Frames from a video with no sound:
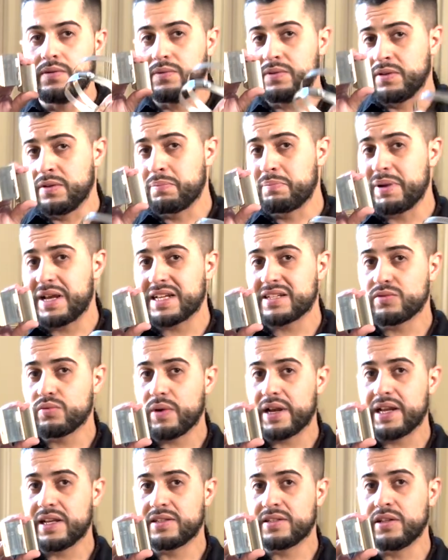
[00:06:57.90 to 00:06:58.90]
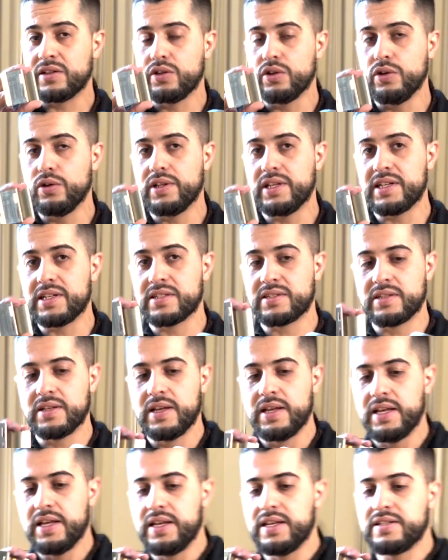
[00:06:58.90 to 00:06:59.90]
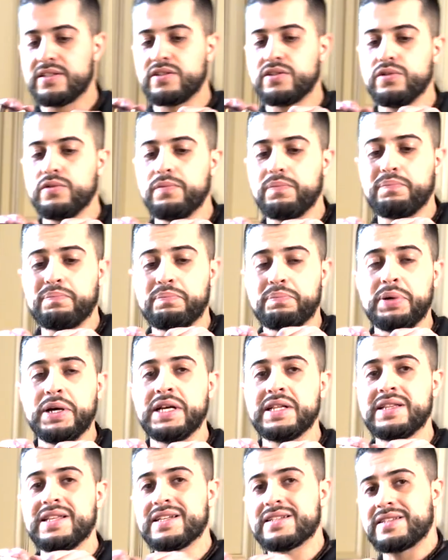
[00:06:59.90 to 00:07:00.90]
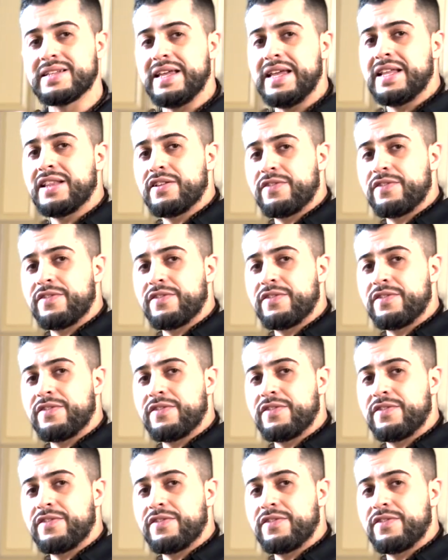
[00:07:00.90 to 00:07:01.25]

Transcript: the best way to do this is to put this in the